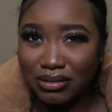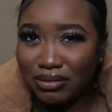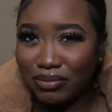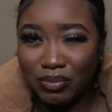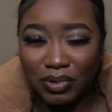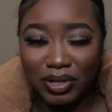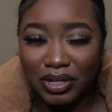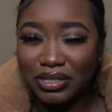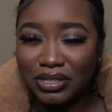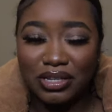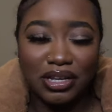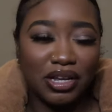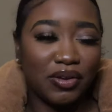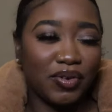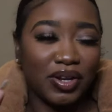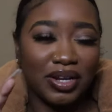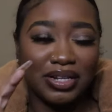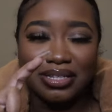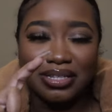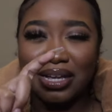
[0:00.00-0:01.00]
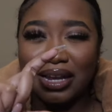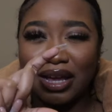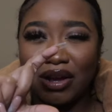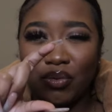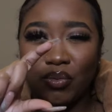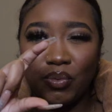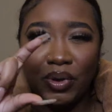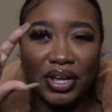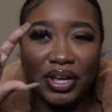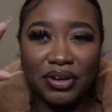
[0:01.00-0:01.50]
weird stuff and it's not
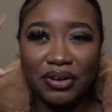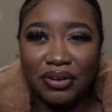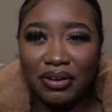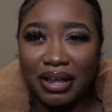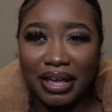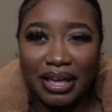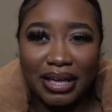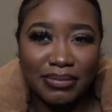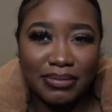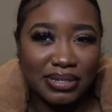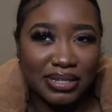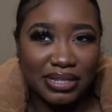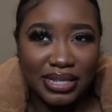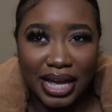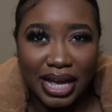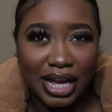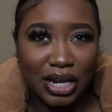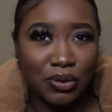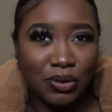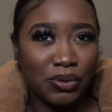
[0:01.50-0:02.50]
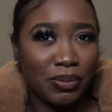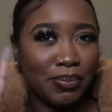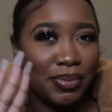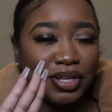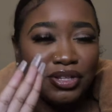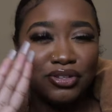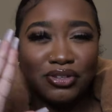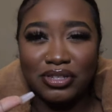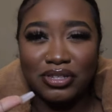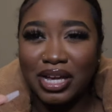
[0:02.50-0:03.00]
like weird names in the title the
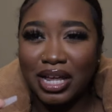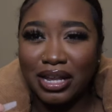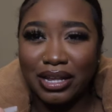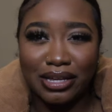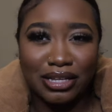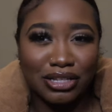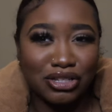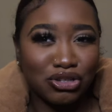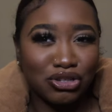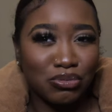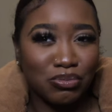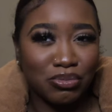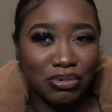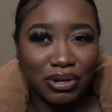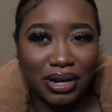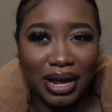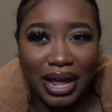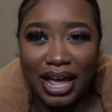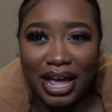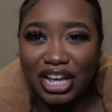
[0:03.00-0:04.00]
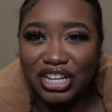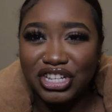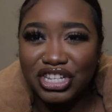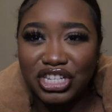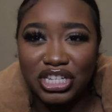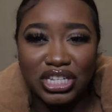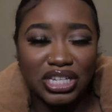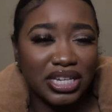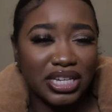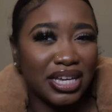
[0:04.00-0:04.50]
picture's not looking super
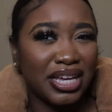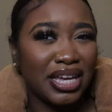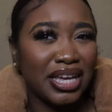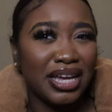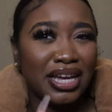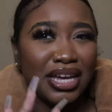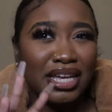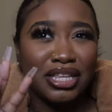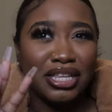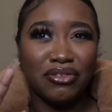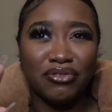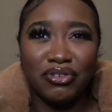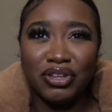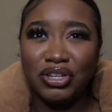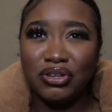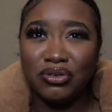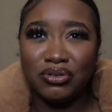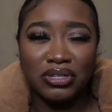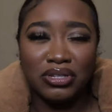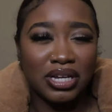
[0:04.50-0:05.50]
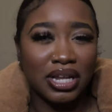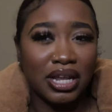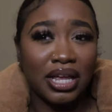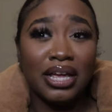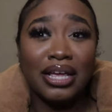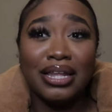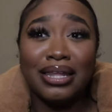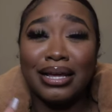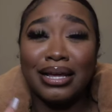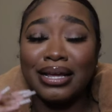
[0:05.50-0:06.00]
ashy the video is not like,
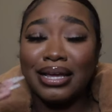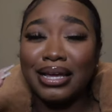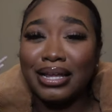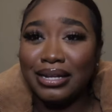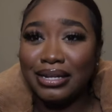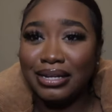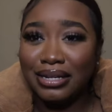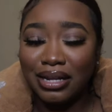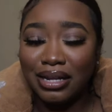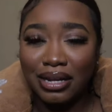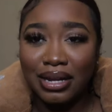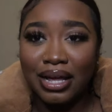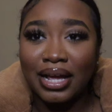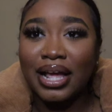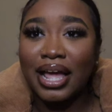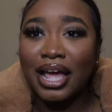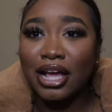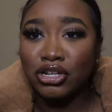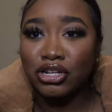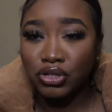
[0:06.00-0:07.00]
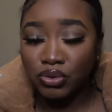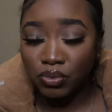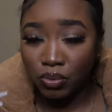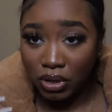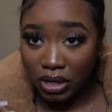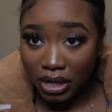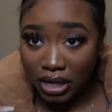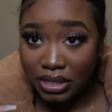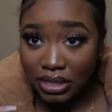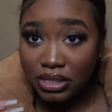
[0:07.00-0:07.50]
like it look like actual
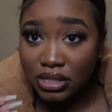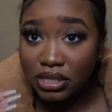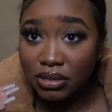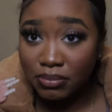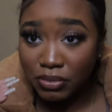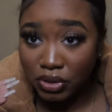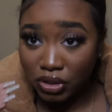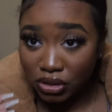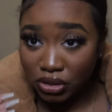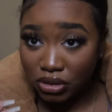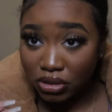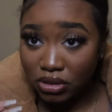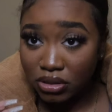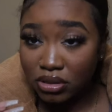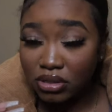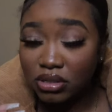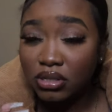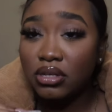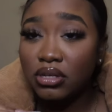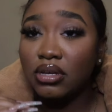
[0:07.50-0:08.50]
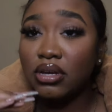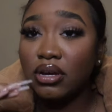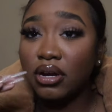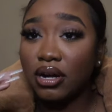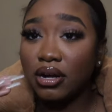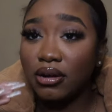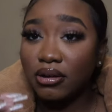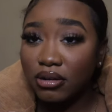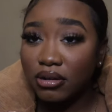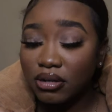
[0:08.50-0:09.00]
customers
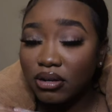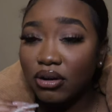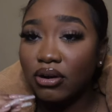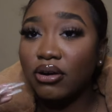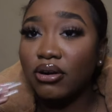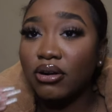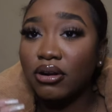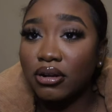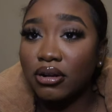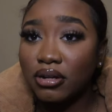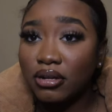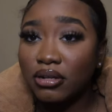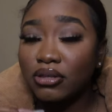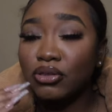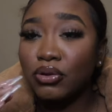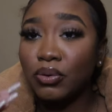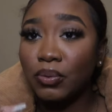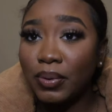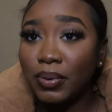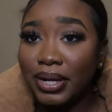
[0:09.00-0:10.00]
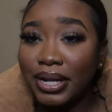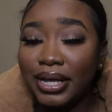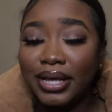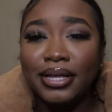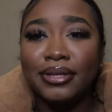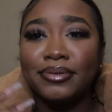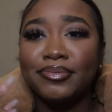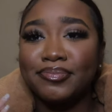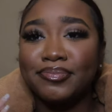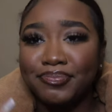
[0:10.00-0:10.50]
are are doing
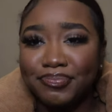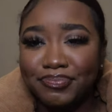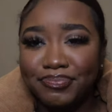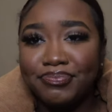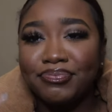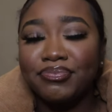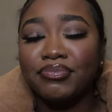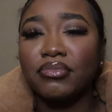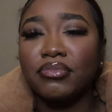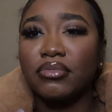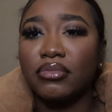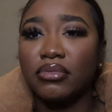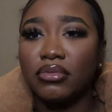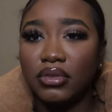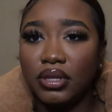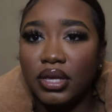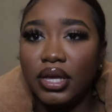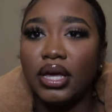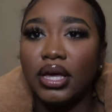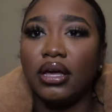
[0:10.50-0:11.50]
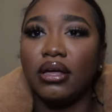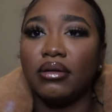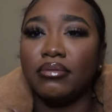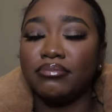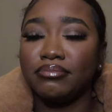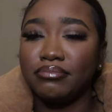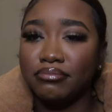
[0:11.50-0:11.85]
it yeah